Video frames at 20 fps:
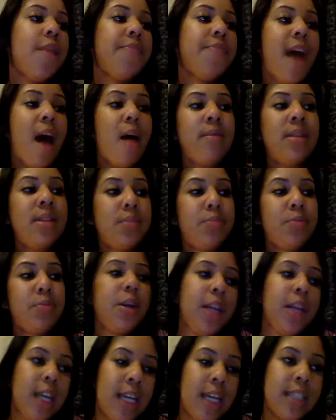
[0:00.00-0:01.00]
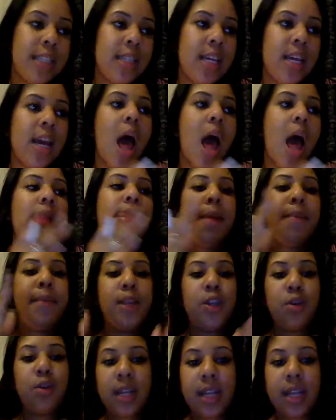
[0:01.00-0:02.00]
that was pretty easy let me
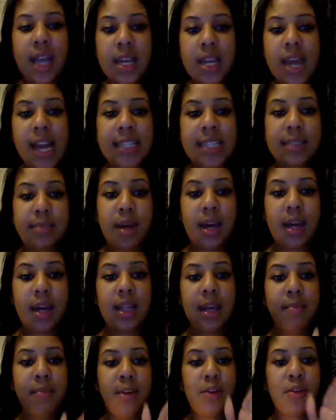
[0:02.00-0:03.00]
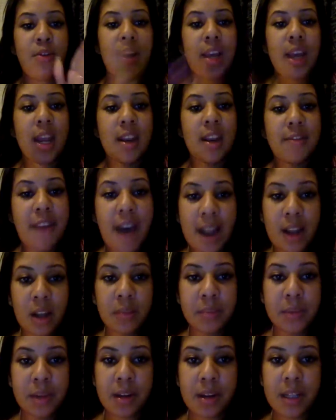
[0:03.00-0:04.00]
do it again next month let me do it again the
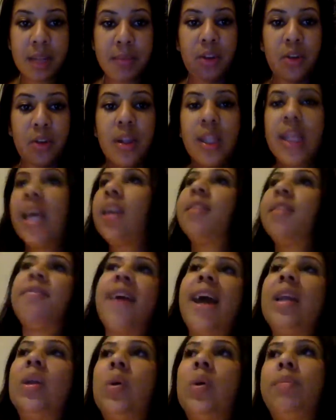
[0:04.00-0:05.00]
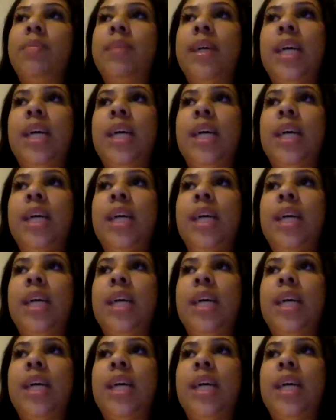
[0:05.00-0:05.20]
following month let me do it again the following month